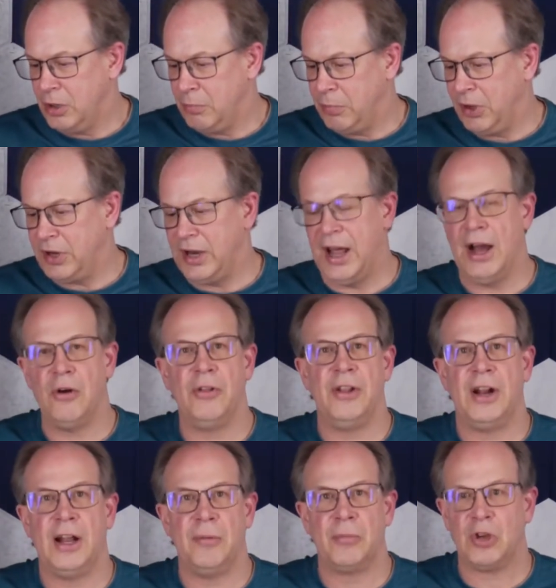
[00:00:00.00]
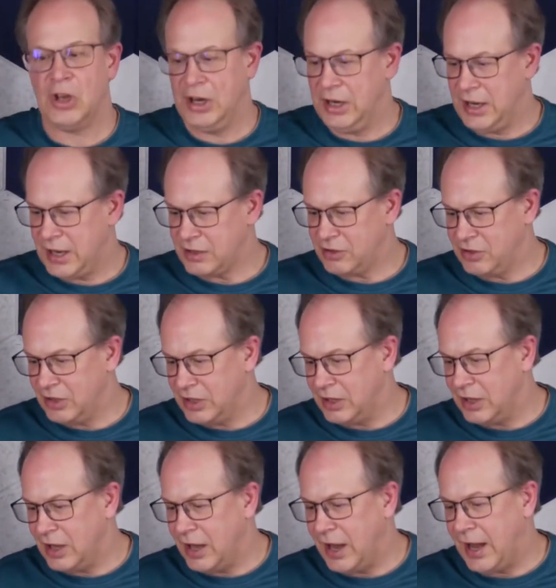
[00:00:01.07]
But now that I'm
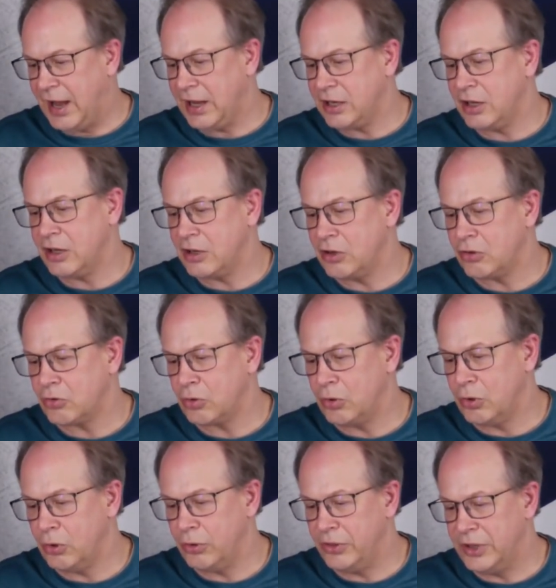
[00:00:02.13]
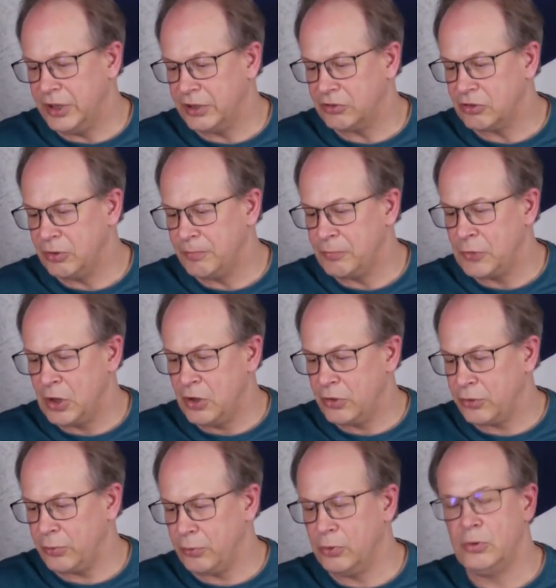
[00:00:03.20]
connected, I can control this
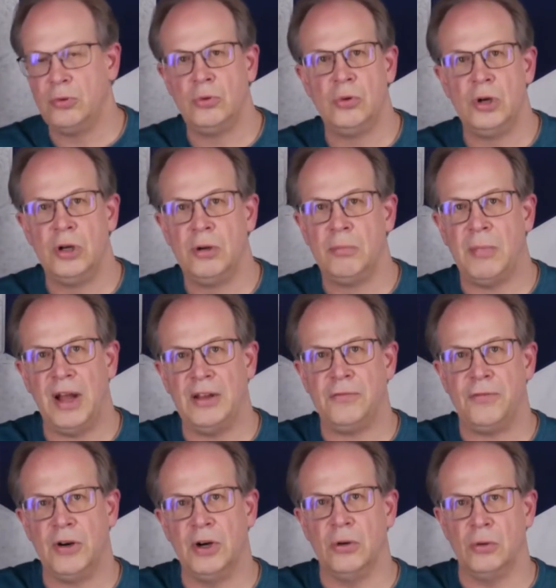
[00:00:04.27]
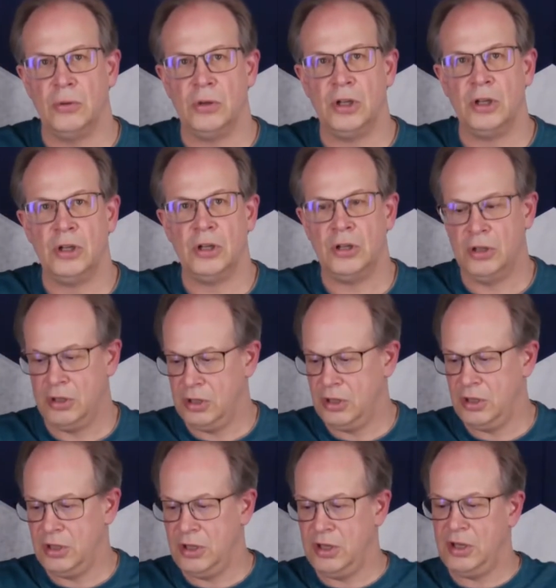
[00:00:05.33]
through my phone.
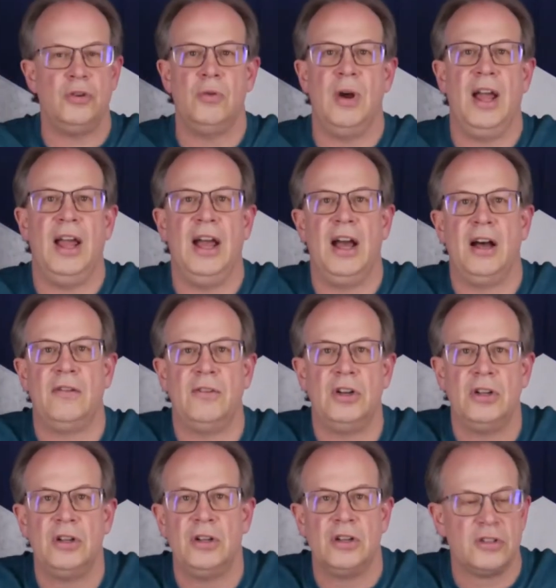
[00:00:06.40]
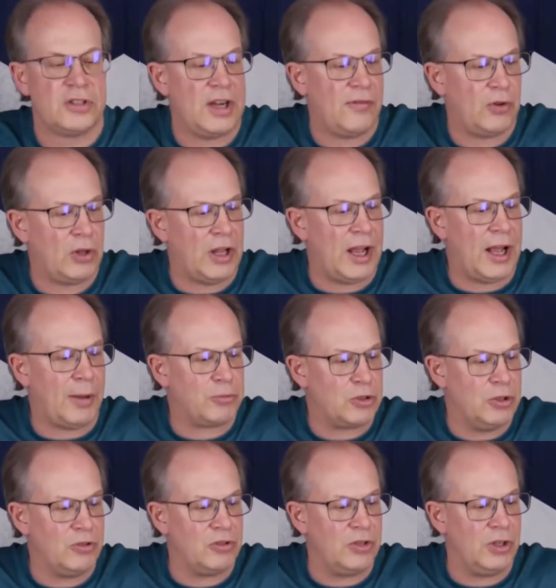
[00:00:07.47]
You have several
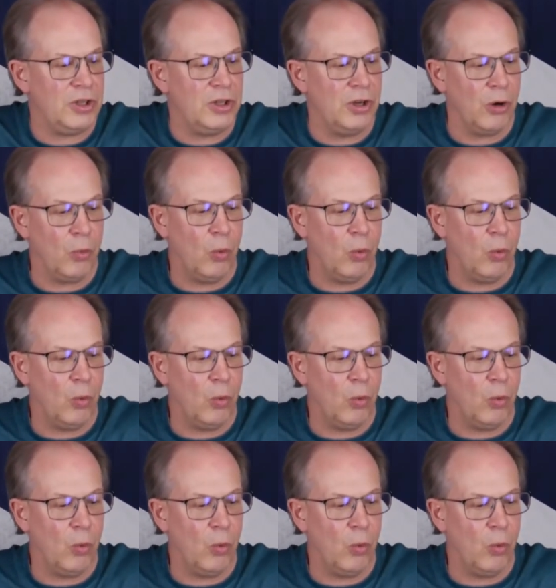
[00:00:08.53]
options in here.